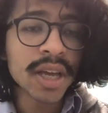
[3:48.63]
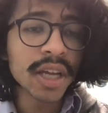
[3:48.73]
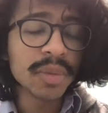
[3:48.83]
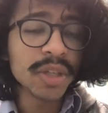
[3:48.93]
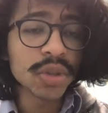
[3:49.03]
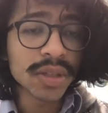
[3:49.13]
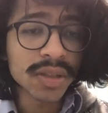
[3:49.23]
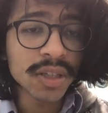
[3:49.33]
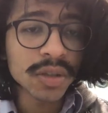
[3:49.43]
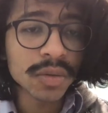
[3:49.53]
It could be
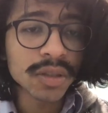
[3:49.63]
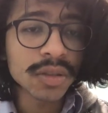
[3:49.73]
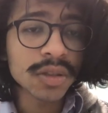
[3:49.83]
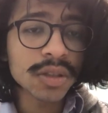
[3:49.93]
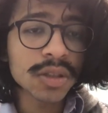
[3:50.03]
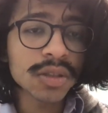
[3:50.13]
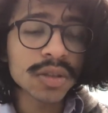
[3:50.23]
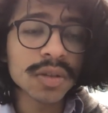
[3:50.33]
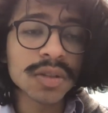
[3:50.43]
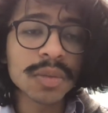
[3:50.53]
translational research.
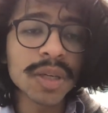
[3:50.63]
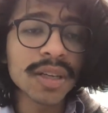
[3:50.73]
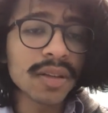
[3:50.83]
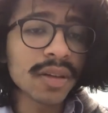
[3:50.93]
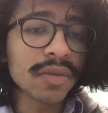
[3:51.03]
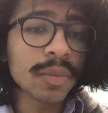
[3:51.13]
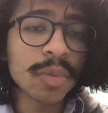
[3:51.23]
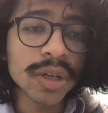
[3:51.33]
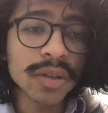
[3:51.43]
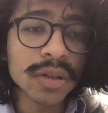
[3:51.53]
So this could be anything from
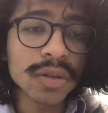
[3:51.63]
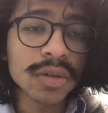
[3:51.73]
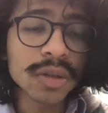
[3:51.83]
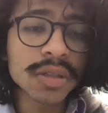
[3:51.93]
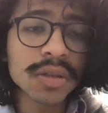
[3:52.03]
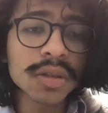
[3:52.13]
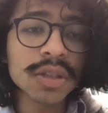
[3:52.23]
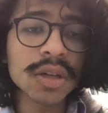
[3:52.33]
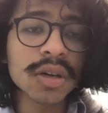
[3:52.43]
preclinical research